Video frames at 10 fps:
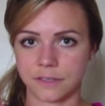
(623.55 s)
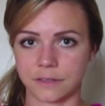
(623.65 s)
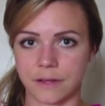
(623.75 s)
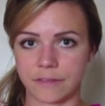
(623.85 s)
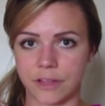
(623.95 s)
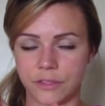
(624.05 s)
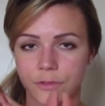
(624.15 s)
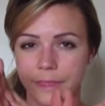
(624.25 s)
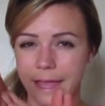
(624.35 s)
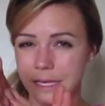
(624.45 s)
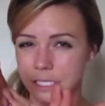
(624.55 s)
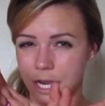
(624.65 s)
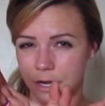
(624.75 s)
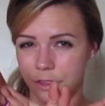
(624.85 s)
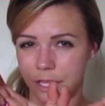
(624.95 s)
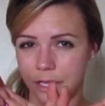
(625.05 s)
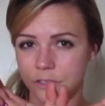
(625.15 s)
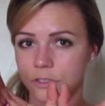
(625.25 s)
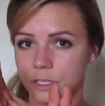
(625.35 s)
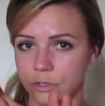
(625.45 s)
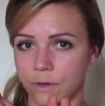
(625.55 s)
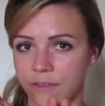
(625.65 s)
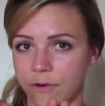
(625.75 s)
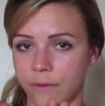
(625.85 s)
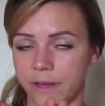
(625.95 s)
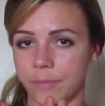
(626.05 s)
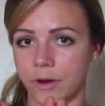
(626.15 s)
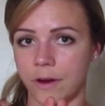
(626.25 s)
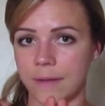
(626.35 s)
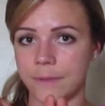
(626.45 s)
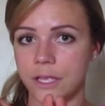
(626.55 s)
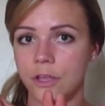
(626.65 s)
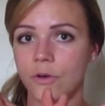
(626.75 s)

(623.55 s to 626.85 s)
So I've gone through that entire thing, the 24-week program,